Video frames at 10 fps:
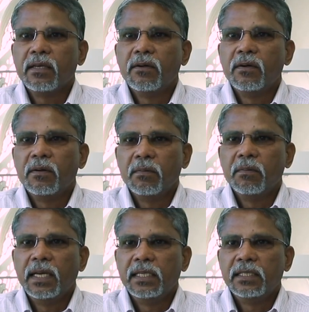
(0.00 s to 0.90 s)

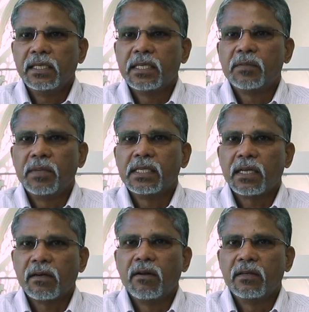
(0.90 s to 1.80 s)
NGS-based
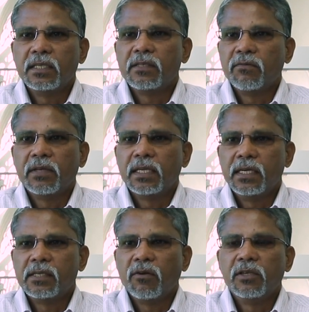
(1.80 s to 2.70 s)
technologies,
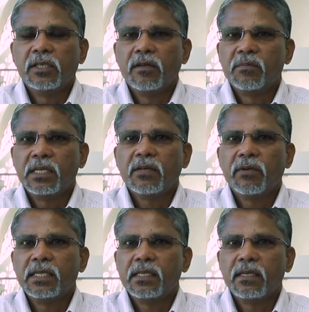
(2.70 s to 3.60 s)
whether it's whole genome
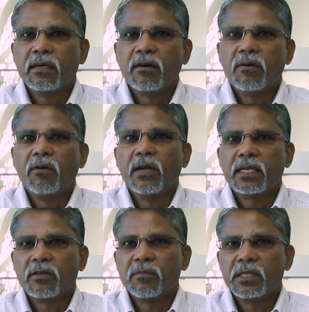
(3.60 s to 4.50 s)
sequencing or whole
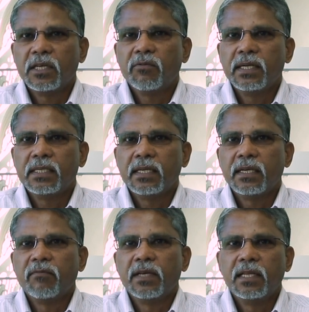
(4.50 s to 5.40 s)
exome
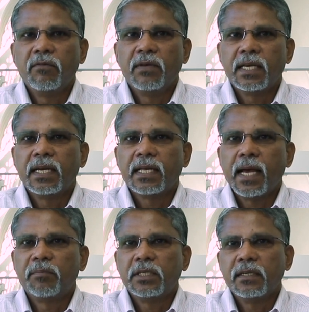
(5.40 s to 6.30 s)
sequencing, whether we can
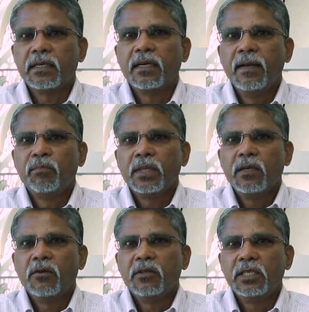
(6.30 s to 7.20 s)
capture,
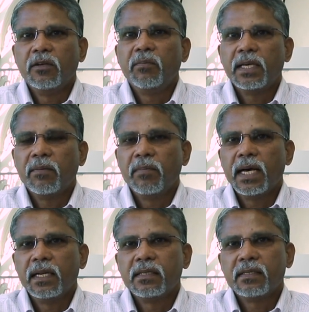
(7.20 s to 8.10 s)
genomic
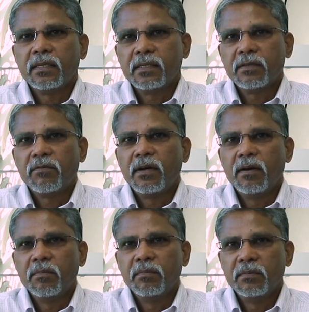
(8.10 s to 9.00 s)
imbalances
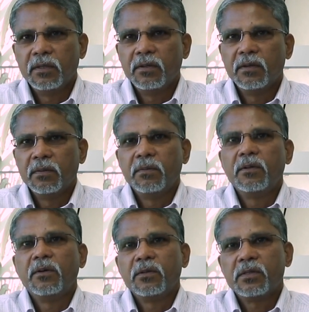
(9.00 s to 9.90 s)
from,
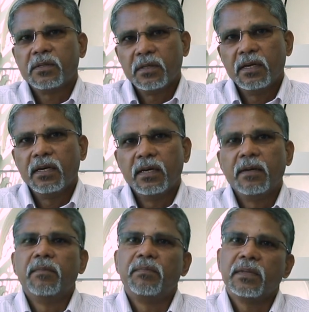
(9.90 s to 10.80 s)
those
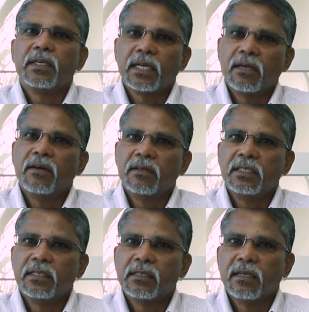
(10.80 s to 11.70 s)

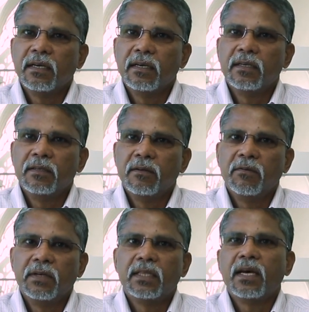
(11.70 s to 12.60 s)
technologies,
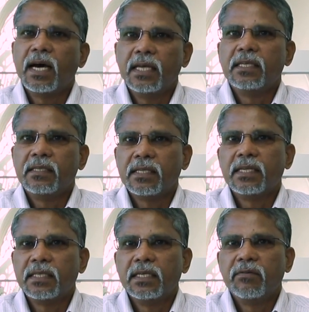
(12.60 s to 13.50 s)
with high
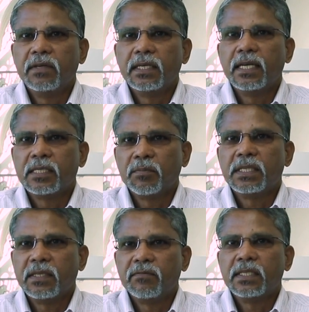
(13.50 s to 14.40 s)
sensitivity and
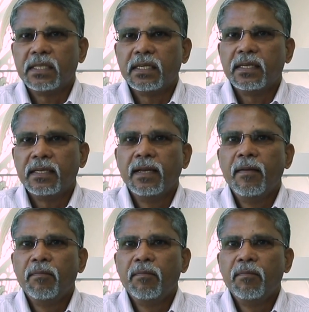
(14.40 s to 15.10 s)
specificity.